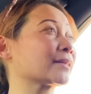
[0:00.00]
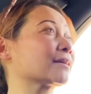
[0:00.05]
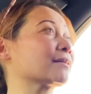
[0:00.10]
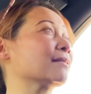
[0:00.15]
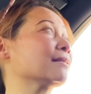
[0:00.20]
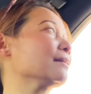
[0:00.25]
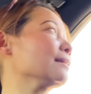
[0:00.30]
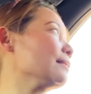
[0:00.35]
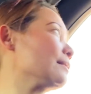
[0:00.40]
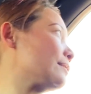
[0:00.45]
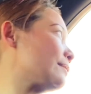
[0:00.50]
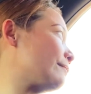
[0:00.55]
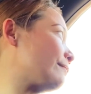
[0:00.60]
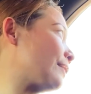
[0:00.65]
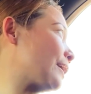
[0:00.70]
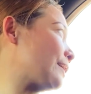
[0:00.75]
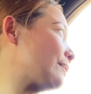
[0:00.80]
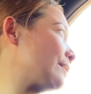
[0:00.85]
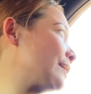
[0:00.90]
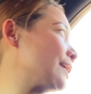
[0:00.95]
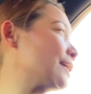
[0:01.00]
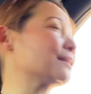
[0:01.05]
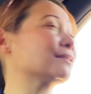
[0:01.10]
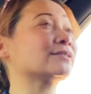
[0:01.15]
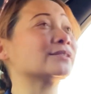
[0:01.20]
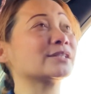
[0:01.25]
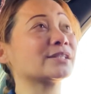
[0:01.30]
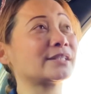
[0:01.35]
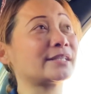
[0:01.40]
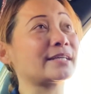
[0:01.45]
I think they're very
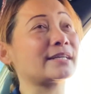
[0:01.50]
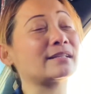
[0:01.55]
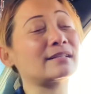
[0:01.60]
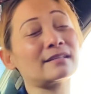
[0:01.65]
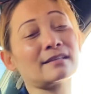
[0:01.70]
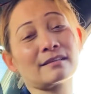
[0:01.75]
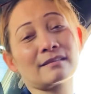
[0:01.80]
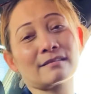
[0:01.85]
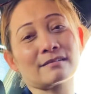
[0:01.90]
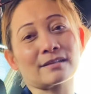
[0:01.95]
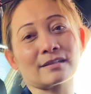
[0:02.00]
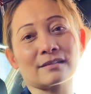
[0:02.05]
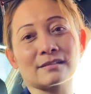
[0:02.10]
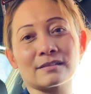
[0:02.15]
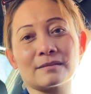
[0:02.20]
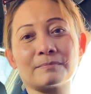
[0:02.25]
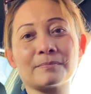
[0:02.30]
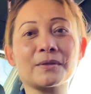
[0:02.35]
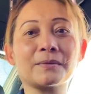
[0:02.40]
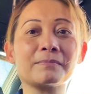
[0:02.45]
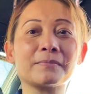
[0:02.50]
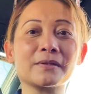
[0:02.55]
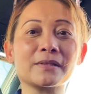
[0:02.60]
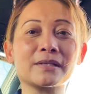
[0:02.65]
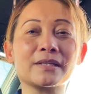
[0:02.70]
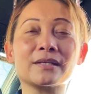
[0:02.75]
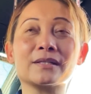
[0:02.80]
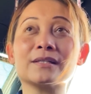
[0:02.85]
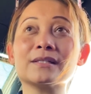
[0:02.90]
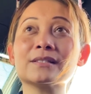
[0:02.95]
understanding. They're good people
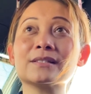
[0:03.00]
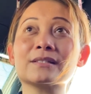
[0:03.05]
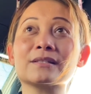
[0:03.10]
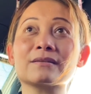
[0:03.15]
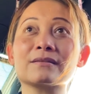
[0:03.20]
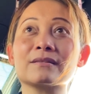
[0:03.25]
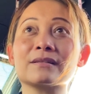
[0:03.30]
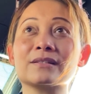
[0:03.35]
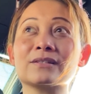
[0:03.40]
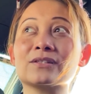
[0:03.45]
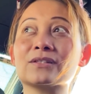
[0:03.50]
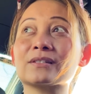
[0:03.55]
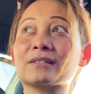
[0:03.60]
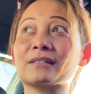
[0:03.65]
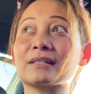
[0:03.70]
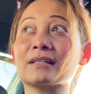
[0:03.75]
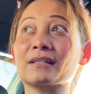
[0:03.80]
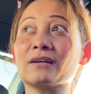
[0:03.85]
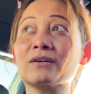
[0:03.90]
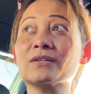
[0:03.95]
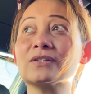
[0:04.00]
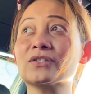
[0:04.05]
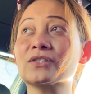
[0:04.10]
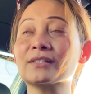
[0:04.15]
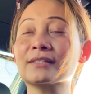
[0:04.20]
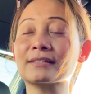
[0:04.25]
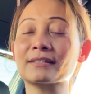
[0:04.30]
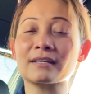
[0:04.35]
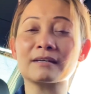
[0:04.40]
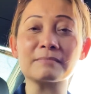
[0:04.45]
here, so they just said, oh,
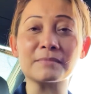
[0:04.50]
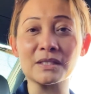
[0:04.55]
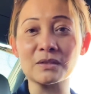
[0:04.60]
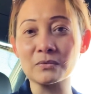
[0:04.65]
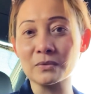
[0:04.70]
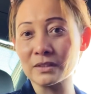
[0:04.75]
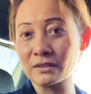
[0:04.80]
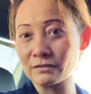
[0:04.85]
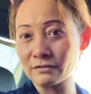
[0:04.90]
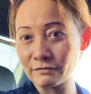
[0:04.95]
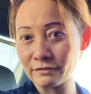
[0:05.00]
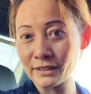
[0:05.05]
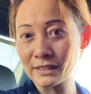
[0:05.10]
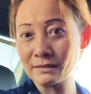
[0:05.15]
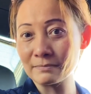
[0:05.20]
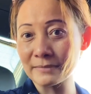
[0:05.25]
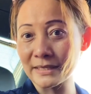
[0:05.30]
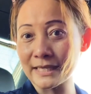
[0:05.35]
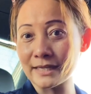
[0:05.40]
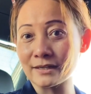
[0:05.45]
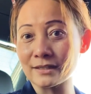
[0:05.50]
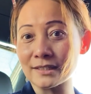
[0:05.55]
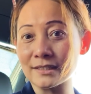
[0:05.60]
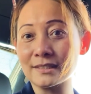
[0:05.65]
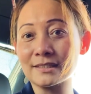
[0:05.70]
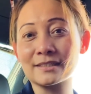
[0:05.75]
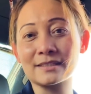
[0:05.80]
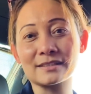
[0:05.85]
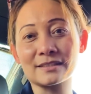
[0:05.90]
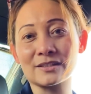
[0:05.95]
just come in when you feel
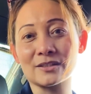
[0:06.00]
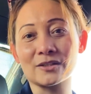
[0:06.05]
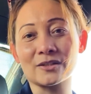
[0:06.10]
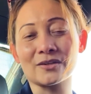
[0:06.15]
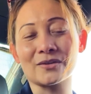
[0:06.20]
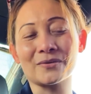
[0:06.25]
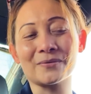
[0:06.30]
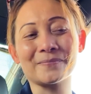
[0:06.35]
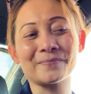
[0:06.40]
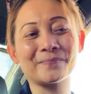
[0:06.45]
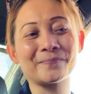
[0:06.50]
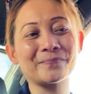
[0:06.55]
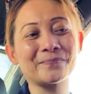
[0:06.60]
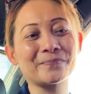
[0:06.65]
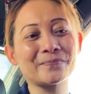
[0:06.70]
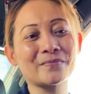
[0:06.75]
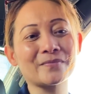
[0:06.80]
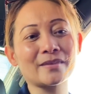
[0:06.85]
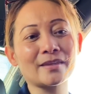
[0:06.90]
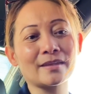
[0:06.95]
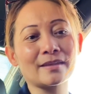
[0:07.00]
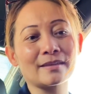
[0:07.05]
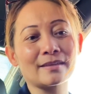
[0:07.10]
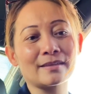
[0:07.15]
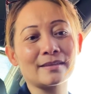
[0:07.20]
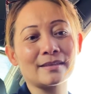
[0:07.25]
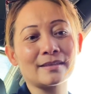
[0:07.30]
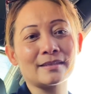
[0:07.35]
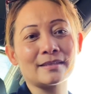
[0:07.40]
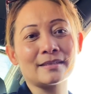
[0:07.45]
better, you know.
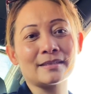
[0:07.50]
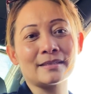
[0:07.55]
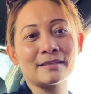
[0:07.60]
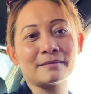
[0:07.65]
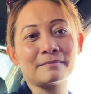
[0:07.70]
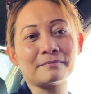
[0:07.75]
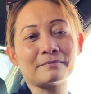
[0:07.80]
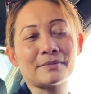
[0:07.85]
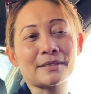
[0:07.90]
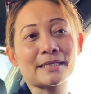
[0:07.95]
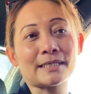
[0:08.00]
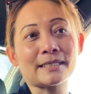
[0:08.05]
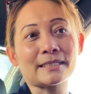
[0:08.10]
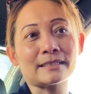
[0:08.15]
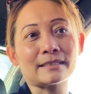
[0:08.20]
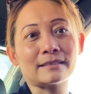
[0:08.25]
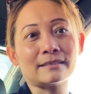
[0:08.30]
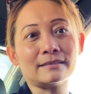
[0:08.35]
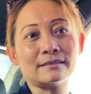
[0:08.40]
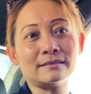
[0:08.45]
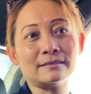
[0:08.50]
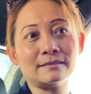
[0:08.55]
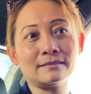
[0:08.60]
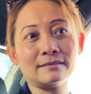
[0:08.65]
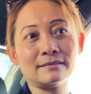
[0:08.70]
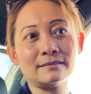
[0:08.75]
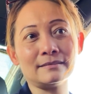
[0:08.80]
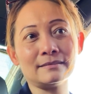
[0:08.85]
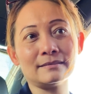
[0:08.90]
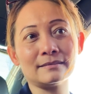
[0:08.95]
But
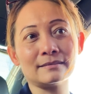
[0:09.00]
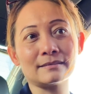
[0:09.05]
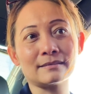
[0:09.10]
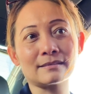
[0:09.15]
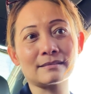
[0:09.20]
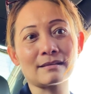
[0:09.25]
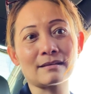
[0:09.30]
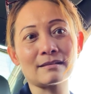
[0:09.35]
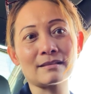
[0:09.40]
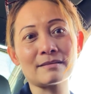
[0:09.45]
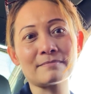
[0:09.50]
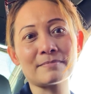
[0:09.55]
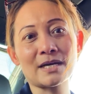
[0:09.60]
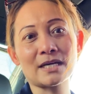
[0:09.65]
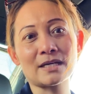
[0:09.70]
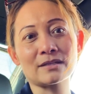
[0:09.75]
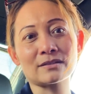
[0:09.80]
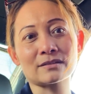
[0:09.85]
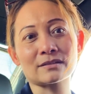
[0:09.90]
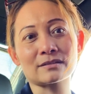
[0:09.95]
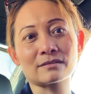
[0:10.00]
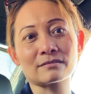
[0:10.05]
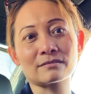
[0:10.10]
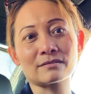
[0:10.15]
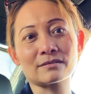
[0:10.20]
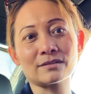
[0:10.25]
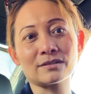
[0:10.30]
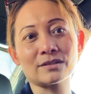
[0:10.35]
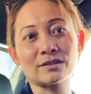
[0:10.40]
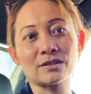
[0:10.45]
it's all about,
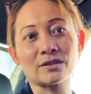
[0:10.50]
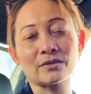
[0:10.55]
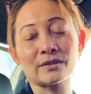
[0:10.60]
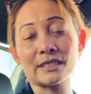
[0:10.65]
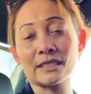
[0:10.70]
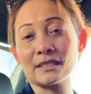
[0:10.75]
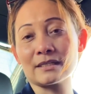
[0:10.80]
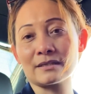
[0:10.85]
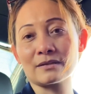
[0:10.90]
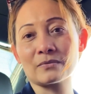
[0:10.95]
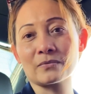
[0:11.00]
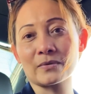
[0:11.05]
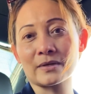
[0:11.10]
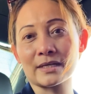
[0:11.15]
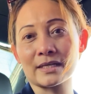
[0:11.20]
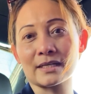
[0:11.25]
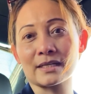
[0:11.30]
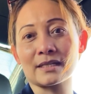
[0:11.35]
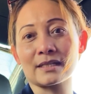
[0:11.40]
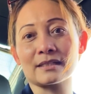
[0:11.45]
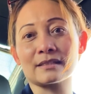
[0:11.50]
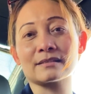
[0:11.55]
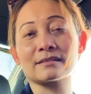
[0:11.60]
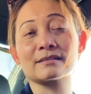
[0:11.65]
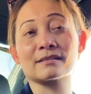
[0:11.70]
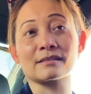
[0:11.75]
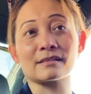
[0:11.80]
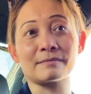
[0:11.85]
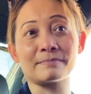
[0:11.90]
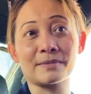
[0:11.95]
you know, eating
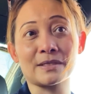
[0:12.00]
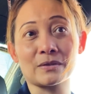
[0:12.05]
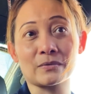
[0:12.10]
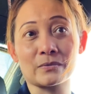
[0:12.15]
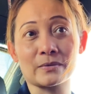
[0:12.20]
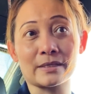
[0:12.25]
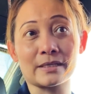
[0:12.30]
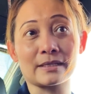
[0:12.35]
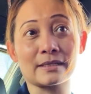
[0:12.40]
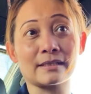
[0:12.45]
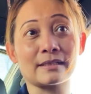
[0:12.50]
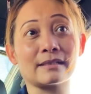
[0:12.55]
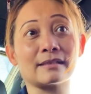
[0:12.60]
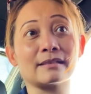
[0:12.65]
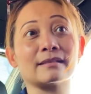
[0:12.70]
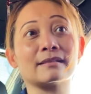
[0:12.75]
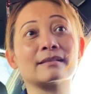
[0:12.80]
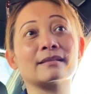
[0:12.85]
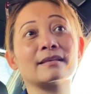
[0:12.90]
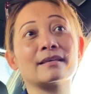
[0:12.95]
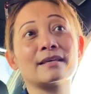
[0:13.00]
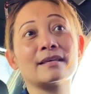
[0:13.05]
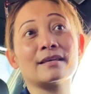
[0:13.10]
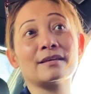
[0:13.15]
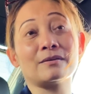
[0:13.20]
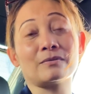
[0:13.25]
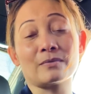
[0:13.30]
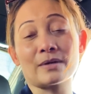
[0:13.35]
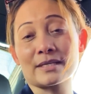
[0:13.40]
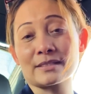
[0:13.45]
well, sleeping well,
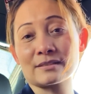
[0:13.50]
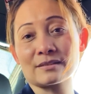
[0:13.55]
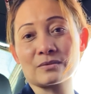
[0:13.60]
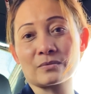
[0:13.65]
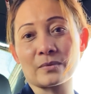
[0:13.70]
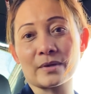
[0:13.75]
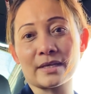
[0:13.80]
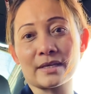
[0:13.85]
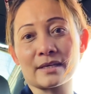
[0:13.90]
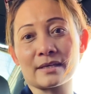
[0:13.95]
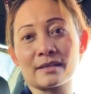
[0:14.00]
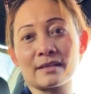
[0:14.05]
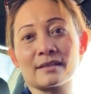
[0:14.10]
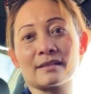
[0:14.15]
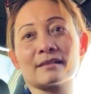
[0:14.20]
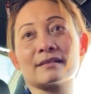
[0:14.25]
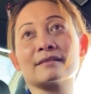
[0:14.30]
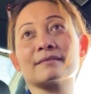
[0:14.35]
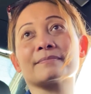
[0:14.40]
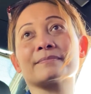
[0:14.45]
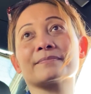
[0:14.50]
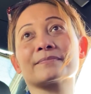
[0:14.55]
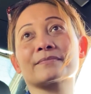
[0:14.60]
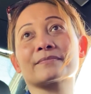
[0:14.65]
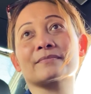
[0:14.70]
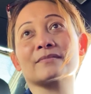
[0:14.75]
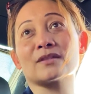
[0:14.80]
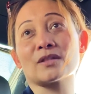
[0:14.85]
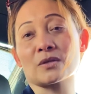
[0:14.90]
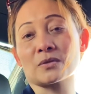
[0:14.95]
rest well,
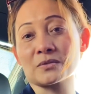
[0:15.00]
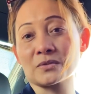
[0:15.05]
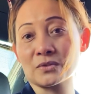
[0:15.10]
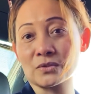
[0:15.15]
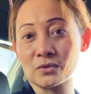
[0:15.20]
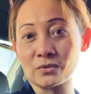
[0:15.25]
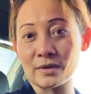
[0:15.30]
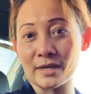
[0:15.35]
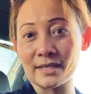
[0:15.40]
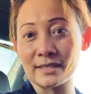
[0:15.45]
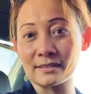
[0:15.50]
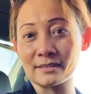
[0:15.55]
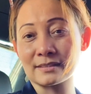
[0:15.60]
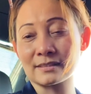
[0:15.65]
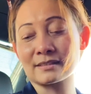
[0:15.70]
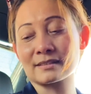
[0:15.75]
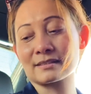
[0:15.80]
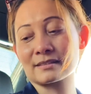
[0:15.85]
no stress,